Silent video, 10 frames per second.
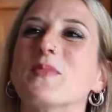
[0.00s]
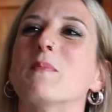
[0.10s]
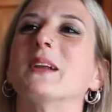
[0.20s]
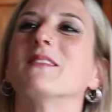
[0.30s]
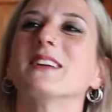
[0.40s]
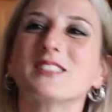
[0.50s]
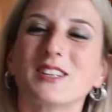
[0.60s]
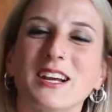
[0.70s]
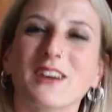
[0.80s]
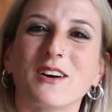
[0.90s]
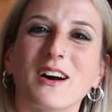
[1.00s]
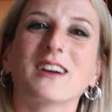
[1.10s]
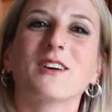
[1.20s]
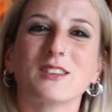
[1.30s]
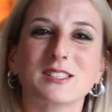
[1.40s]
But eventually I
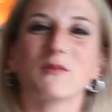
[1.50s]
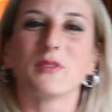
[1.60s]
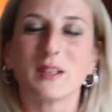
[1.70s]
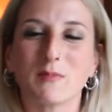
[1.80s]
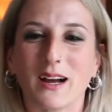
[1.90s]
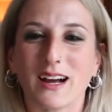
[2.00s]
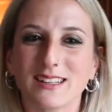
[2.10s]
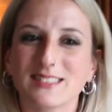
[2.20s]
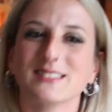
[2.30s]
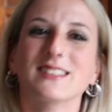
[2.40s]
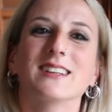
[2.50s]
got some feedbacks,